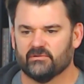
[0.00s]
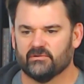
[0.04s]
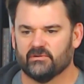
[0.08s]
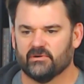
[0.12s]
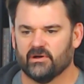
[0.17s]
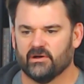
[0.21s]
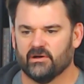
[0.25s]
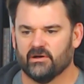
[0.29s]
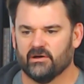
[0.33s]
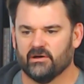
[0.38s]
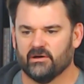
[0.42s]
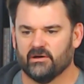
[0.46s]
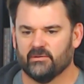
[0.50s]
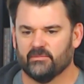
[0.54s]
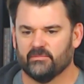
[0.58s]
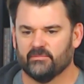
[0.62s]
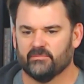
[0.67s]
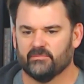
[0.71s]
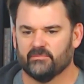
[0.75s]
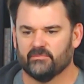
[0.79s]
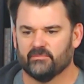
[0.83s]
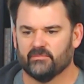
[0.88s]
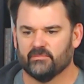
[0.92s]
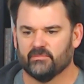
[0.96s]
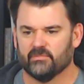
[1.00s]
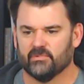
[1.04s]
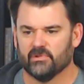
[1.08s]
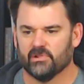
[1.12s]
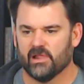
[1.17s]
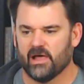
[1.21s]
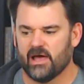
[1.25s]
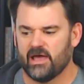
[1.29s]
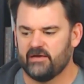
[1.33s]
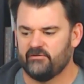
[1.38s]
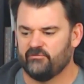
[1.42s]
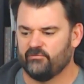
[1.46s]

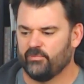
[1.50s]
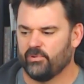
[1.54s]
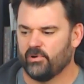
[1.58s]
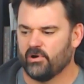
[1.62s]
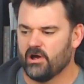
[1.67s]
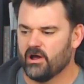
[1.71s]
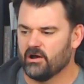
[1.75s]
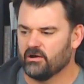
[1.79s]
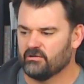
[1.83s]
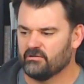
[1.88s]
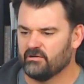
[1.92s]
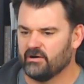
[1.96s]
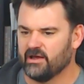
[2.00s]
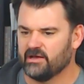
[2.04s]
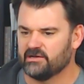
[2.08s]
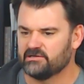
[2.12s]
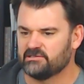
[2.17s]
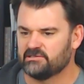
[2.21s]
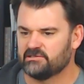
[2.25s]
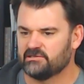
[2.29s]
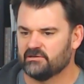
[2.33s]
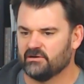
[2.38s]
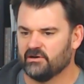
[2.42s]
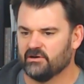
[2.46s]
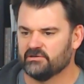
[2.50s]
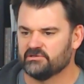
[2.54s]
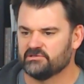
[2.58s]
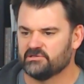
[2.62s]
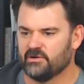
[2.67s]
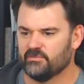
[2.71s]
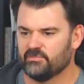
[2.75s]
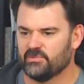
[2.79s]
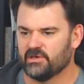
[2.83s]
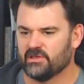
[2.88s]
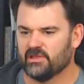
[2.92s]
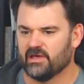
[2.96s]
life progress on
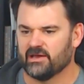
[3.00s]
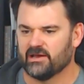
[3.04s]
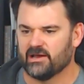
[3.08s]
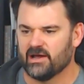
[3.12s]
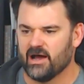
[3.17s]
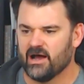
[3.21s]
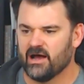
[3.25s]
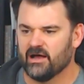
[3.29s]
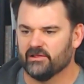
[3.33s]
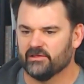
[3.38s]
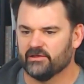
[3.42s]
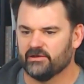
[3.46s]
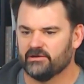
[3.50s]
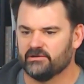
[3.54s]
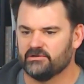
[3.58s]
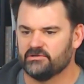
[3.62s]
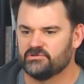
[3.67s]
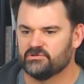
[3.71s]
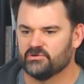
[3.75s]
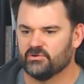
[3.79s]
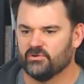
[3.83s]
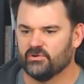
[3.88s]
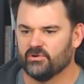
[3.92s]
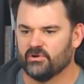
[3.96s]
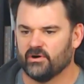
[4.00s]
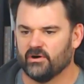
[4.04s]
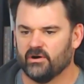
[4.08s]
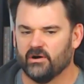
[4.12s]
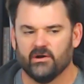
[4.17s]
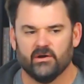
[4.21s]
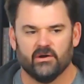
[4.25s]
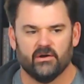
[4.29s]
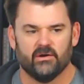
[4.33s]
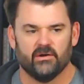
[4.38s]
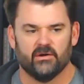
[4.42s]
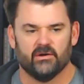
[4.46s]
something like college or
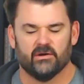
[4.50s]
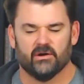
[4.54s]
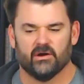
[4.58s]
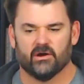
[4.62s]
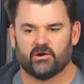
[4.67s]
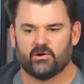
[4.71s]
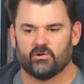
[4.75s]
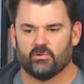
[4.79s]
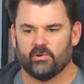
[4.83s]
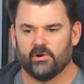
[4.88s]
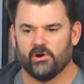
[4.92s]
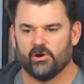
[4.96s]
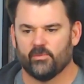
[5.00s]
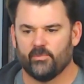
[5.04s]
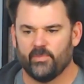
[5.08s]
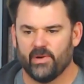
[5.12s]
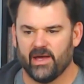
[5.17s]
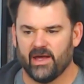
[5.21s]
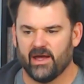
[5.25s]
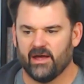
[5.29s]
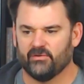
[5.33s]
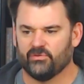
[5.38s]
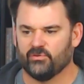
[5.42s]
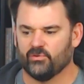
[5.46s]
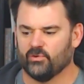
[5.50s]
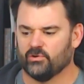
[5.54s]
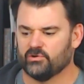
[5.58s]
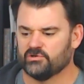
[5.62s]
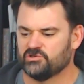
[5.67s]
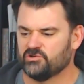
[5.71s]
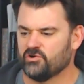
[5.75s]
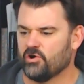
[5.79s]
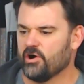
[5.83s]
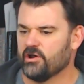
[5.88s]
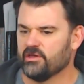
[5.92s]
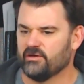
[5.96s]
a career path or
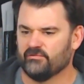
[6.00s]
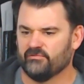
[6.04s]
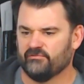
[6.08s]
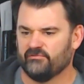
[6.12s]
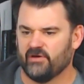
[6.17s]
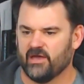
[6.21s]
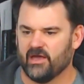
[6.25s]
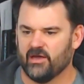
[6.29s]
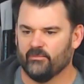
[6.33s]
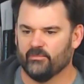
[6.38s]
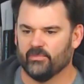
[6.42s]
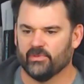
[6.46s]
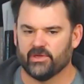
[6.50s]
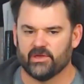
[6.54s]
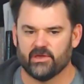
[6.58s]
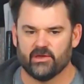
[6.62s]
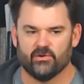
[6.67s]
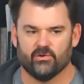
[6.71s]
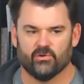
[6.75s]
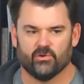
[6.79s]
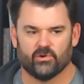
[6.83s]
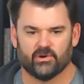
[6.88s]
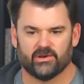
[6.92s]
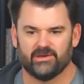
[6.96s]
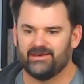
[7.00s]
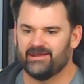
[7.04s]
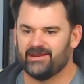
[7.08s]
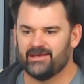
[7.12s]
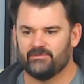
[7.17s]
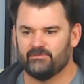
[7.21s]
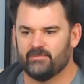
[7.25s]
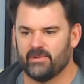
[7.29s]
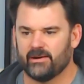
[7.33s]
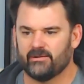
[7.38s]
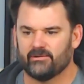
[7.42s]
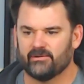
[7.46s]
starting a family or getting
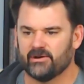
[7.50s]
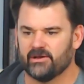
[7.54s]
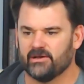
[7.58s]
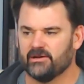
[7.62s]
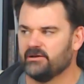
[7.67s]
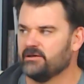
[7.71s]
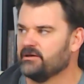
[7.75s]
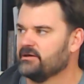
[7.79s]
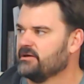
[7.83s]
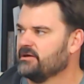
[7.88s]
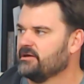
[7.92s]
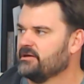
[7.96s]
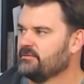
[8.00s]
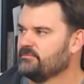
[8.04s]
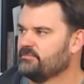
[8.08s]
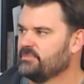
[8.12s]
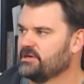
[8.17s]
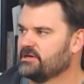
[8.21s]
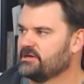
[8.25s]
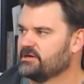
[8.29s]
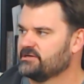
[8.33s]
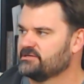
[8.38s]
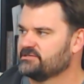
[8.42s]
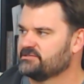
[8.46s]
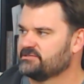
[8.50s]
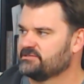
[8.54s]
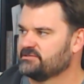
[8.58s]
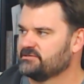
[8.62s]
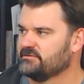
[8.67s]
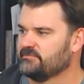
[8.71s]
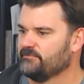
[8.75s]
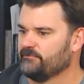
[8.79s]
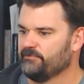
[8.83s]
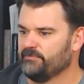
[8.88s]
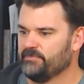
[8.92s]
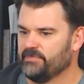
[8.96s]
married because
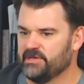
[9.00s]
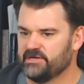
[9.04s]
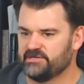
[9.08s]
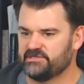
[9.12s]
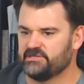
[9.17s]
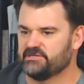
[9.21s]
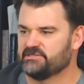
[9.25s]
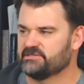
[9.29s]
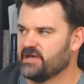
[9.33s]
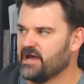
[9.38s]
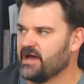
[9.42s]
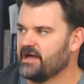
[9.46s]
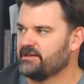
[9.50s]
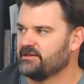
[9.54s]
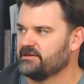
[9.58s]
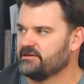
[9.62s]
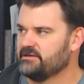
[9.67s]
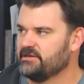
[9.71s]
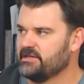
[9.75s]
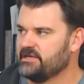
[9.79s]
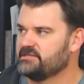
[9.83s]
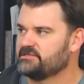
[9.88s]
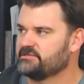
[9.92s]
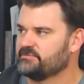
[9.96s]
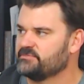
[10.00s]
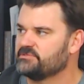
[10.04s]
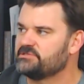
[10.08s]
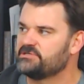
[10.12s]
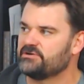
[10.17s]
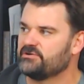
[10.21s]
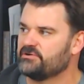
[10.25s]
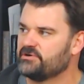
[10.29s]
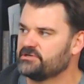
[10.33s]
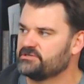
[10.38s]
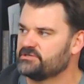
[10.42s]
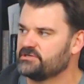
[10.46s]
this needs some
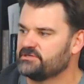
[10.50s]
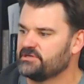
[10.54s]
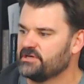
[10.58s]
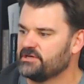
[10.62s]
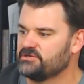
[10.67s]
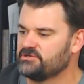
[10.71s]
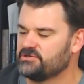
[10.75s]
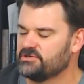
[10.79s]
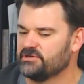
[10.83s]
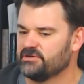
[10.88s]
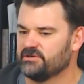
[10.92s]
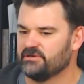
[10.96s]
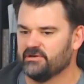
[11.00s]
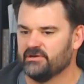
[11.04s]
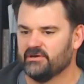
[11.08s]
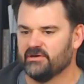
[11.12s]
serious attention,